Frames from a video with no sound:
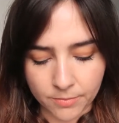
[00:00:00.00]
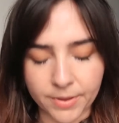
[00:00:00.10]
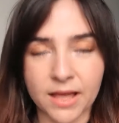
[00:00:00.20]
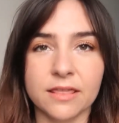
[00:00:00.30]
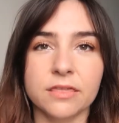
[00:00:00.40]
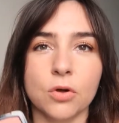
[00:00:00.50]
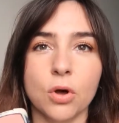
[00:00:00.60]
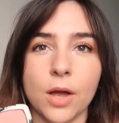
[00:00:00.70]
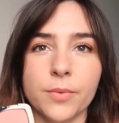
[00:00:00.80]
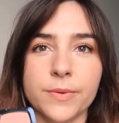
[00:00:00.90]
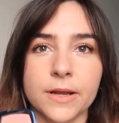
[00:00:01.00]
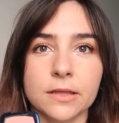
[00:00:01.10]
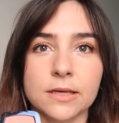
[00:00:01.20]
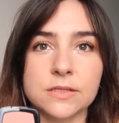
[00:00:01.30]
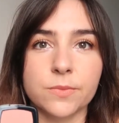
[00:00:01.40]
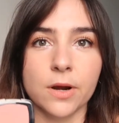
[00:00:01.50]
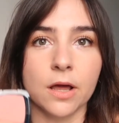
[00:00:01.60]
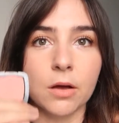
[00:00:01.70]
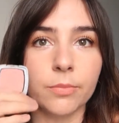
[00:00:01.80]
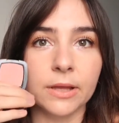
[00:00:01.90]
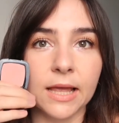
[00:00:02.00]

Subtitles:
But I thought I would pick this one up.